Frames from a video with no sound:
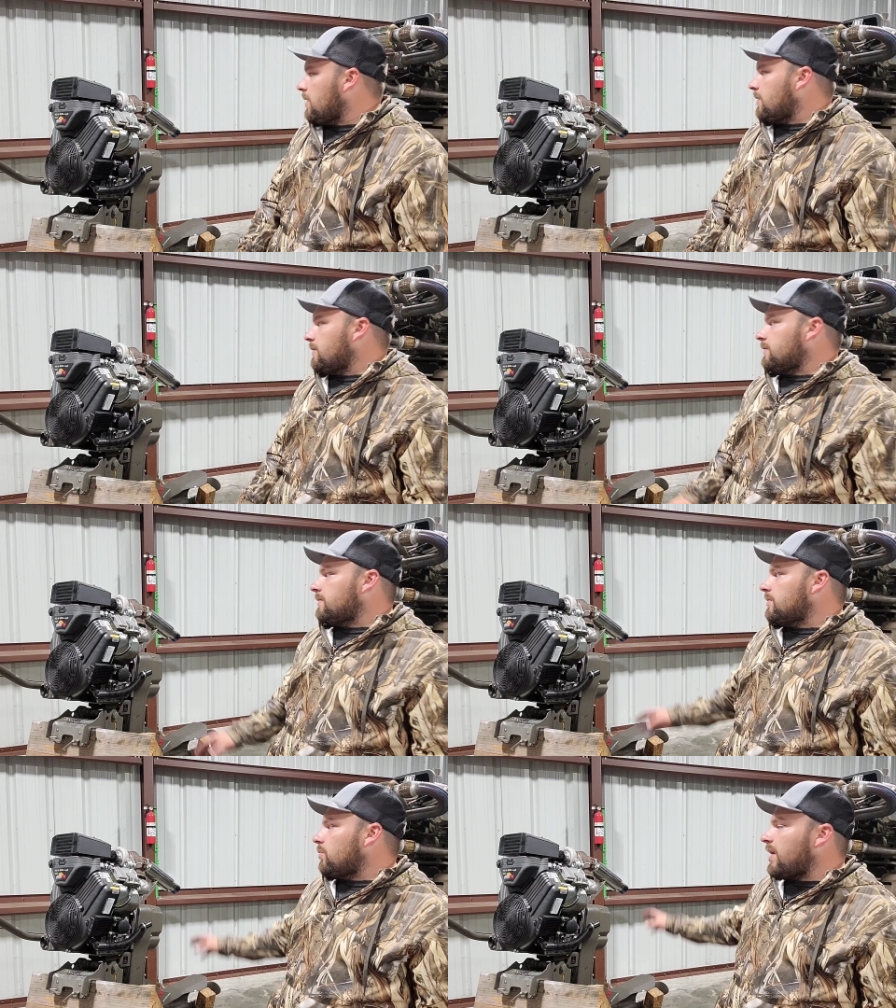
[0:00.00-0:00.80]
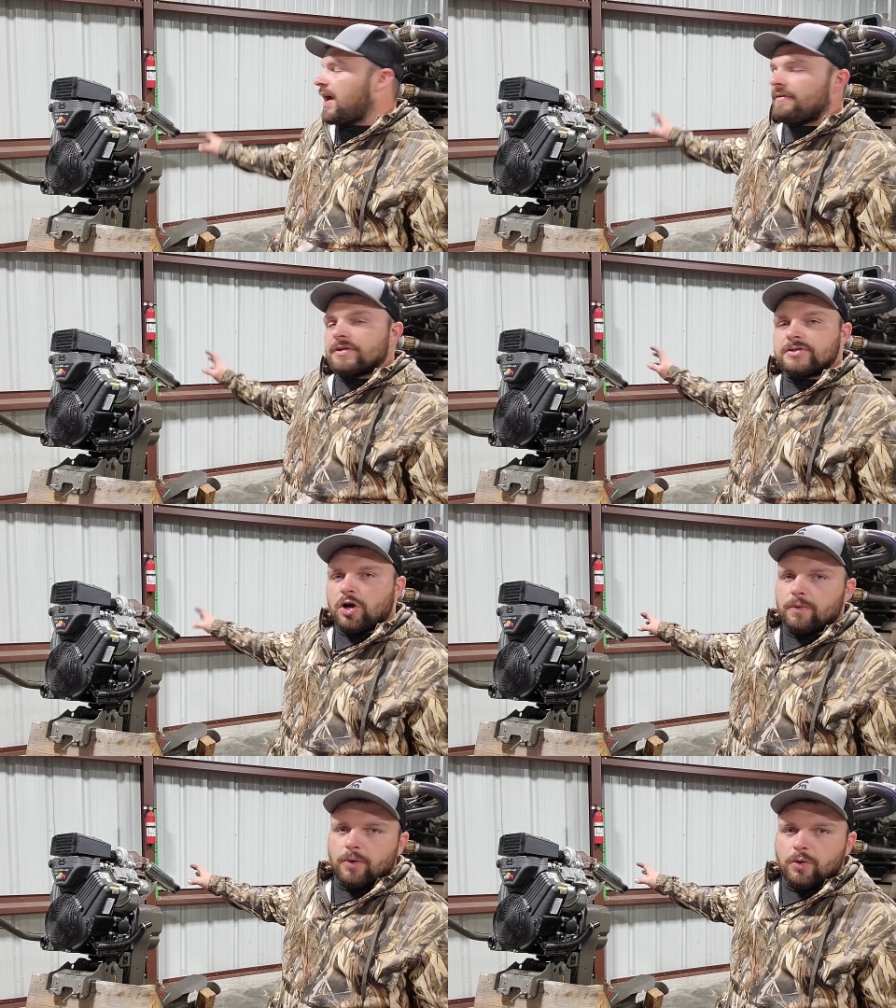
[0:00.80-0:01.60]
Uh, we have the
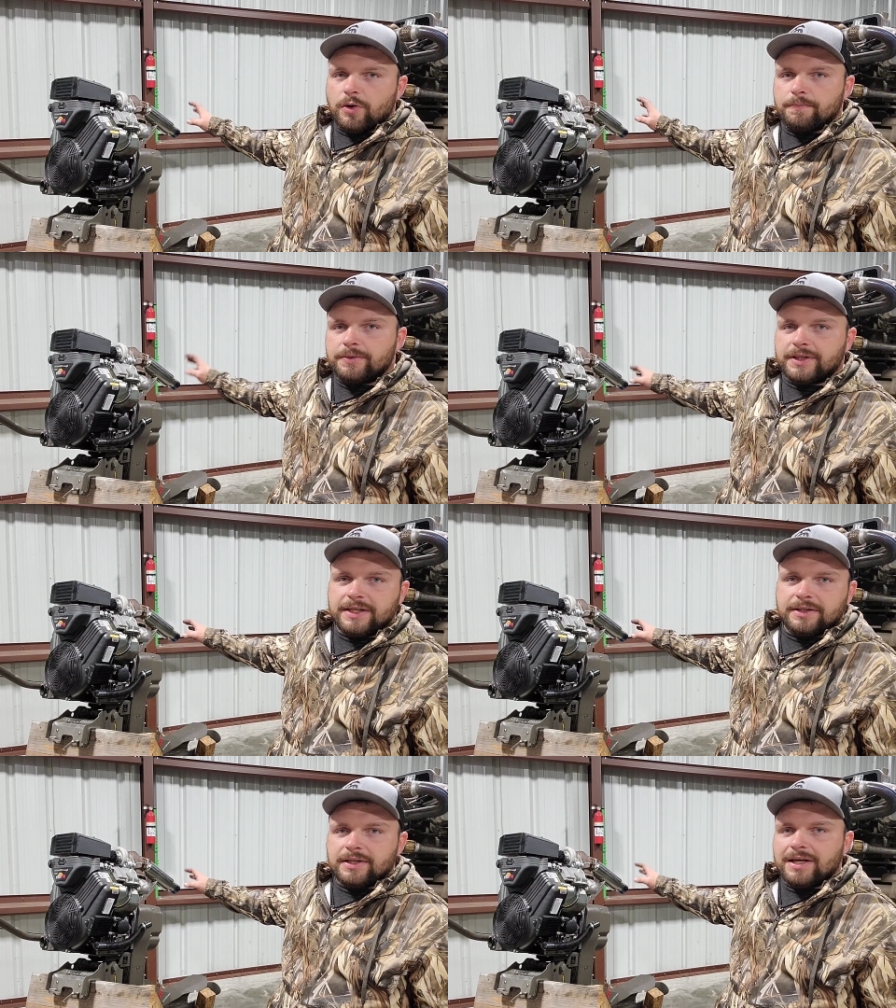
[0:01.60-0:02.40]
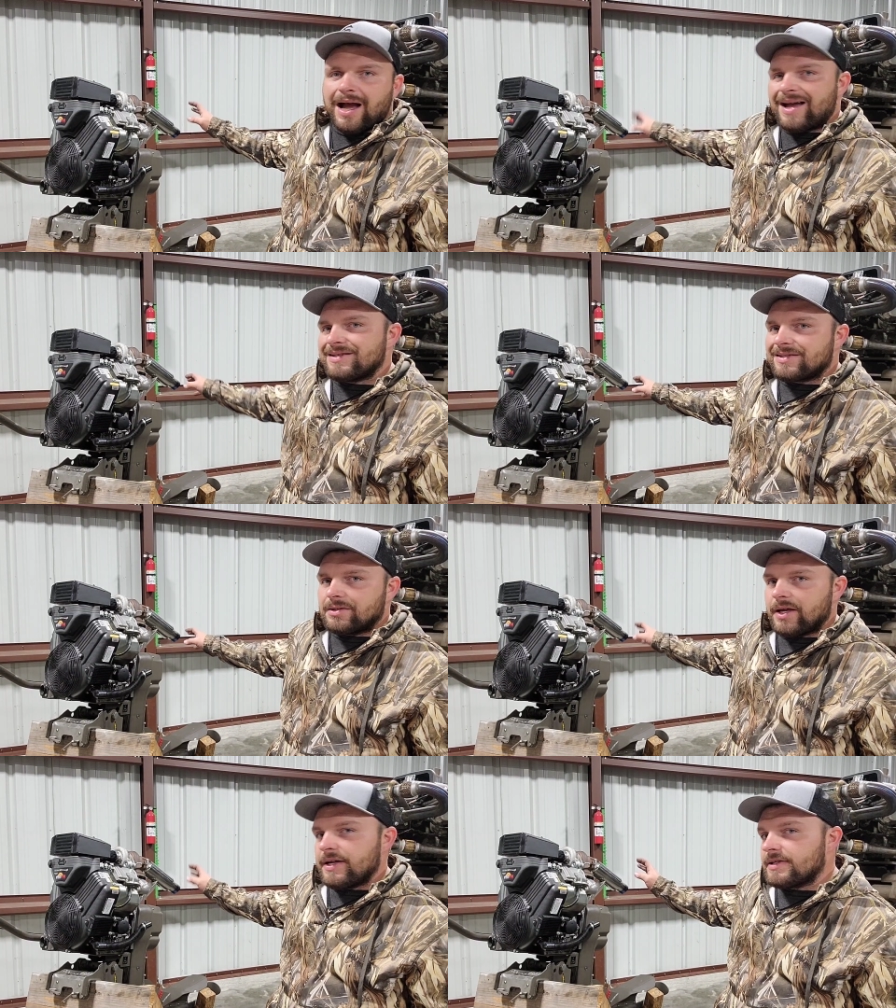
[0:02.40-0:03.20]
turbo completely
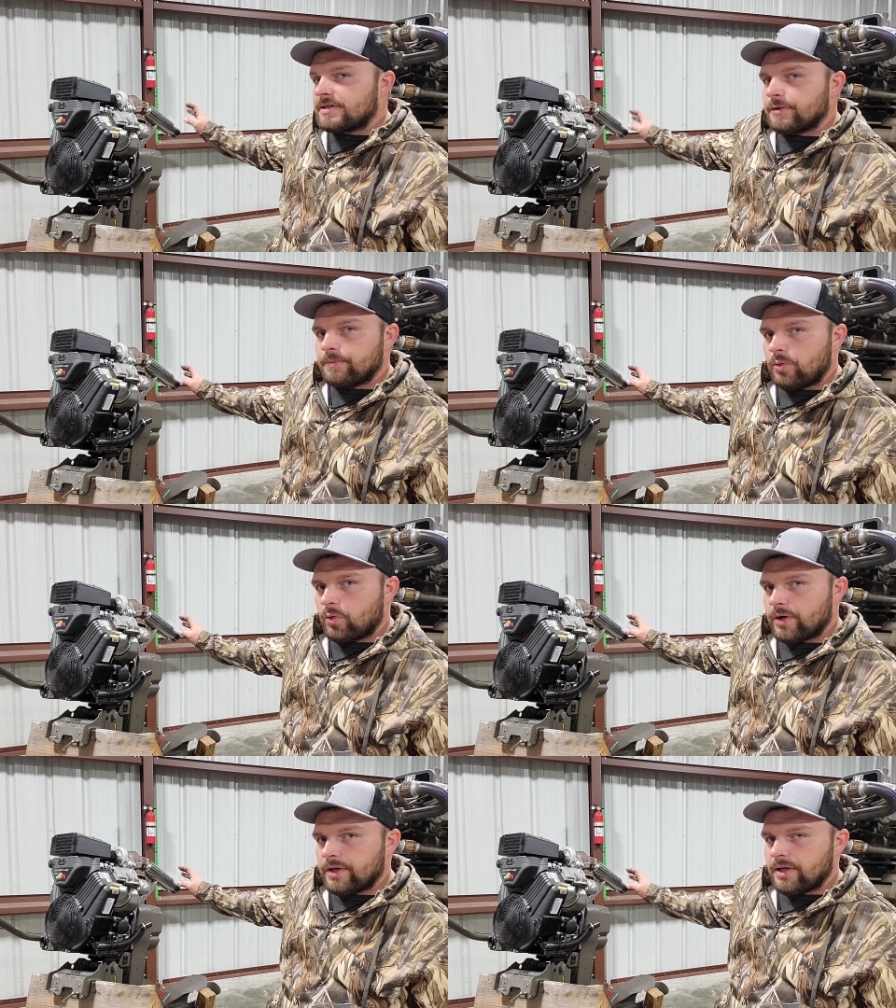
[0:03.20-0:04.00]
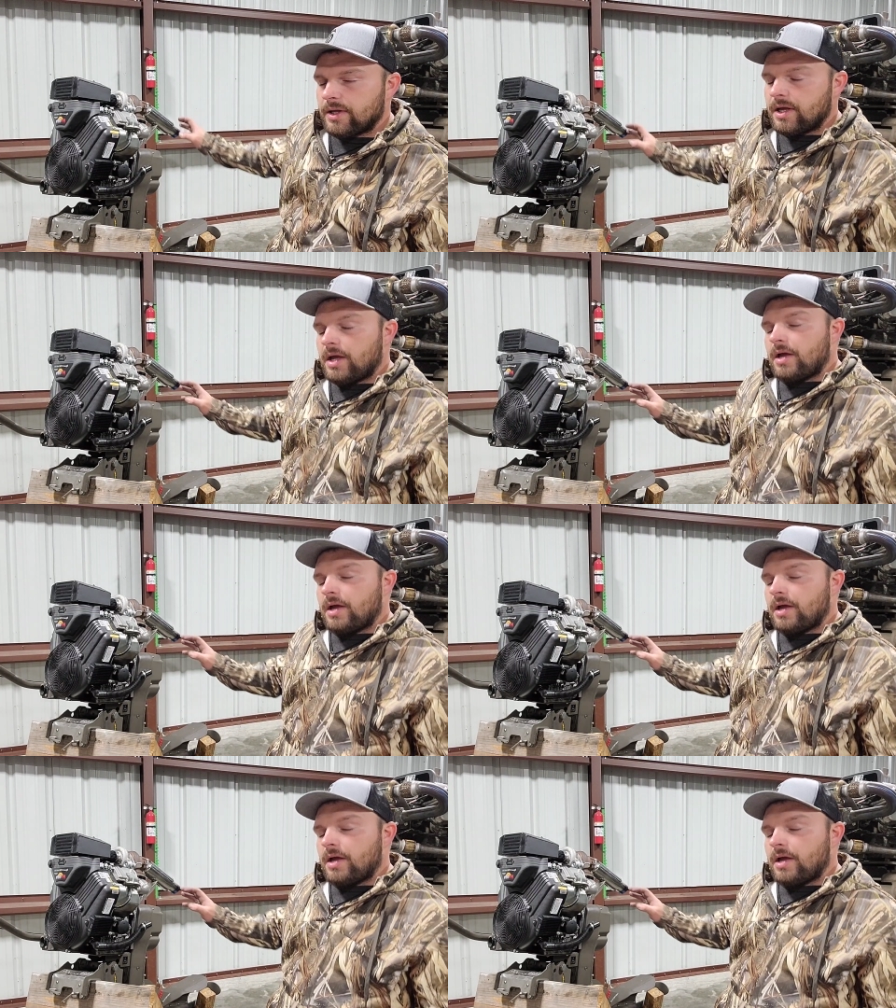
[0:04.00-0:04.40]
isolated, supported